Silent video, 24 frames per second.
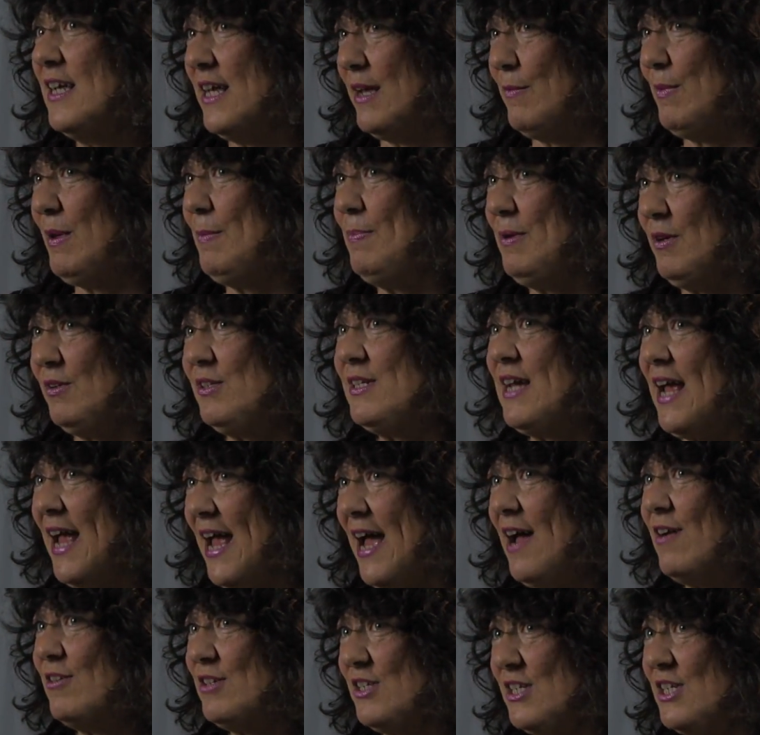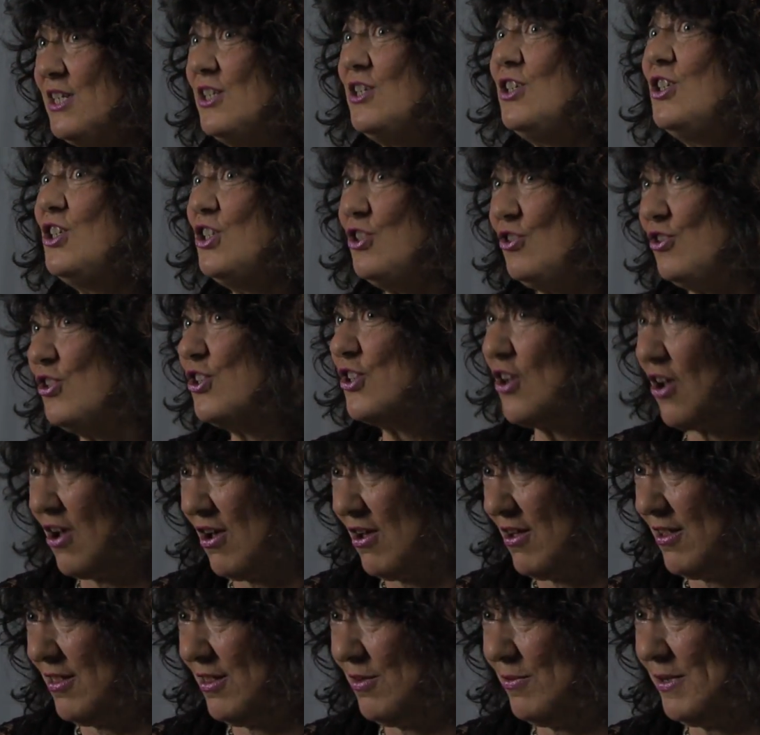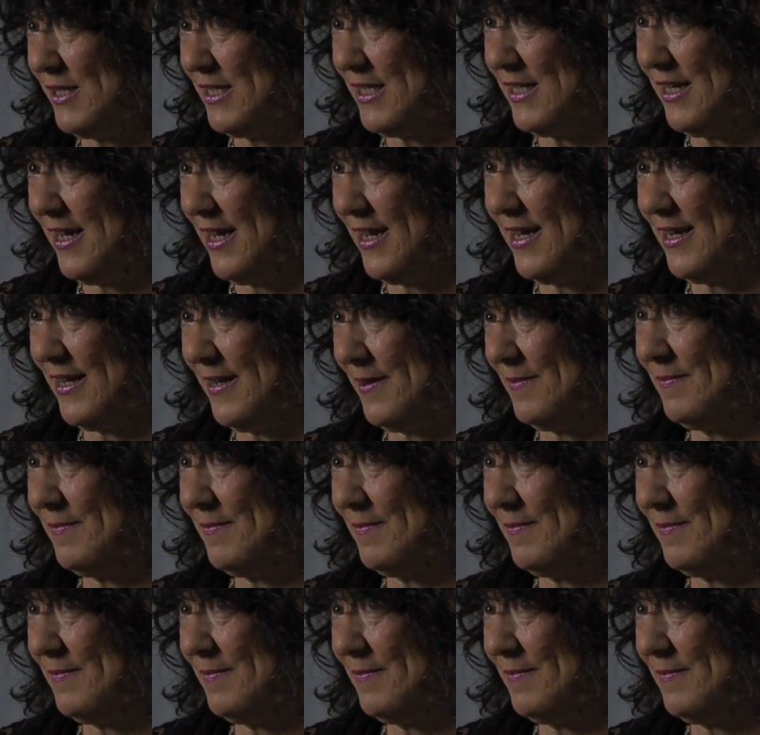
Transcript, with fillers: and we built a house in Doosan, Louisiana.